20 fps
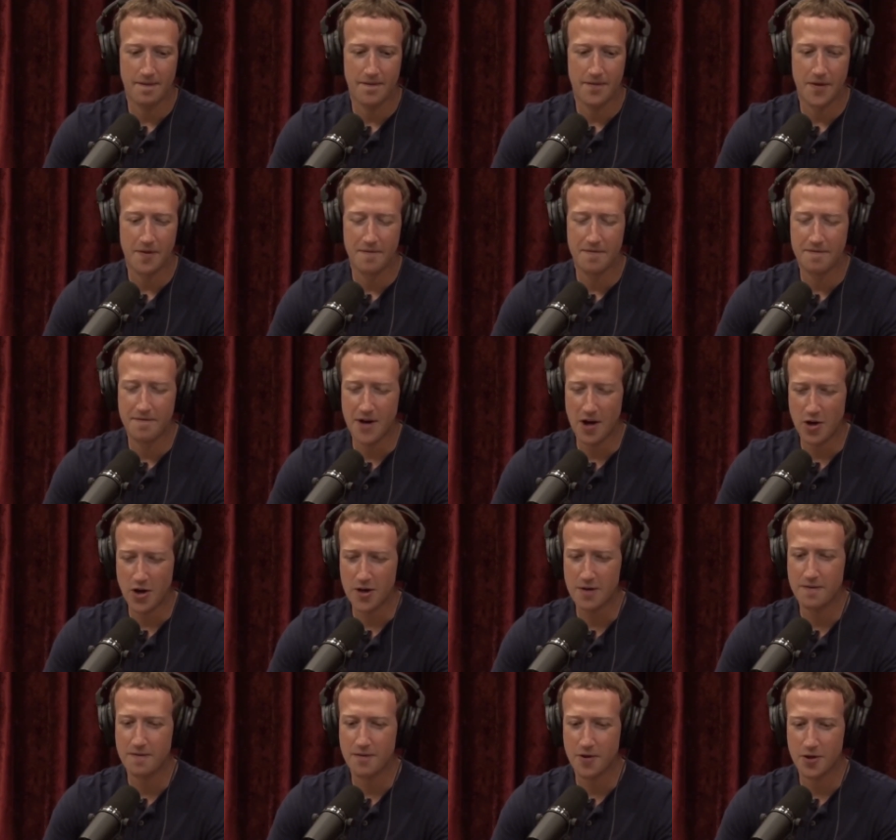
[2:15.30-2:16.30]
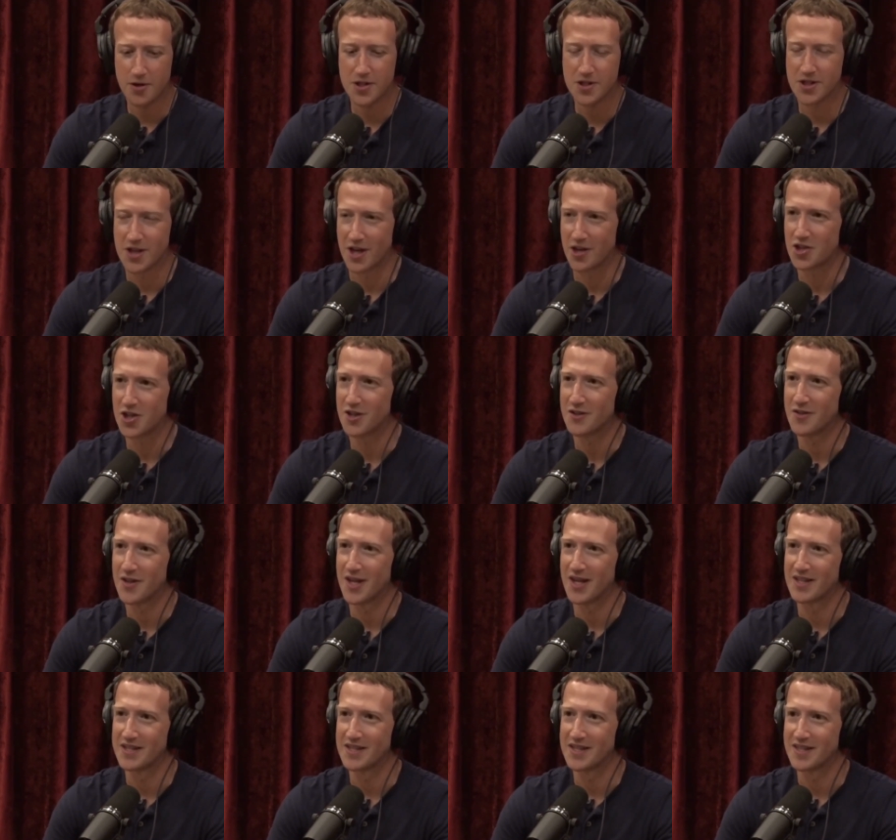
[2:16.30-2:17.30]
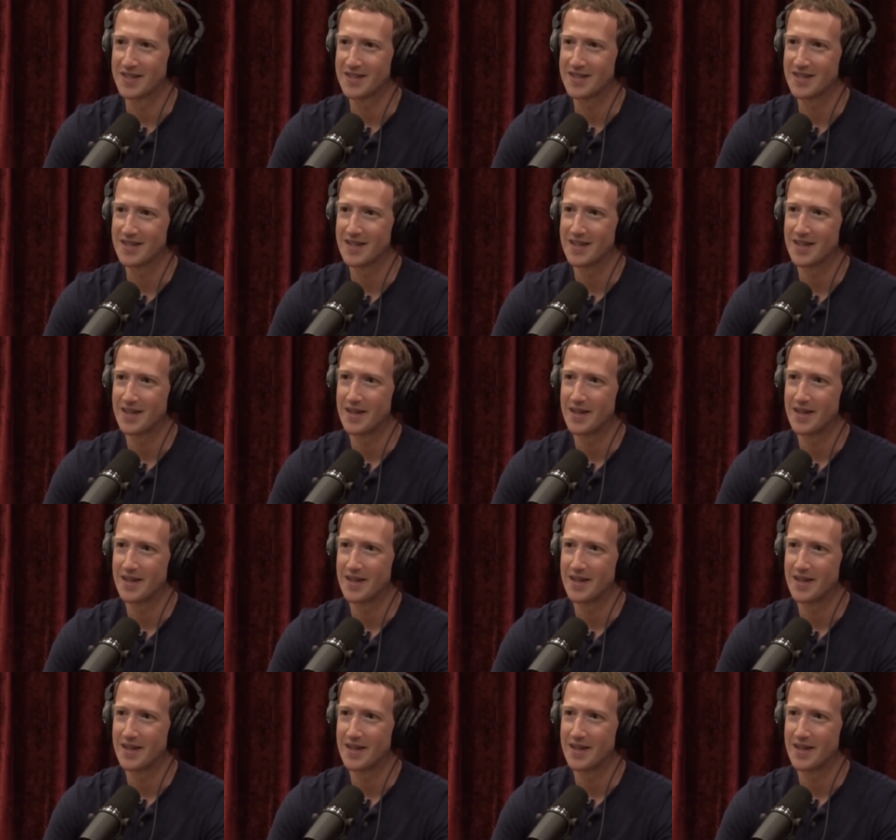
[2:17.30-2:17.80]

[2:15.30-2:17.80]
very first session that I did,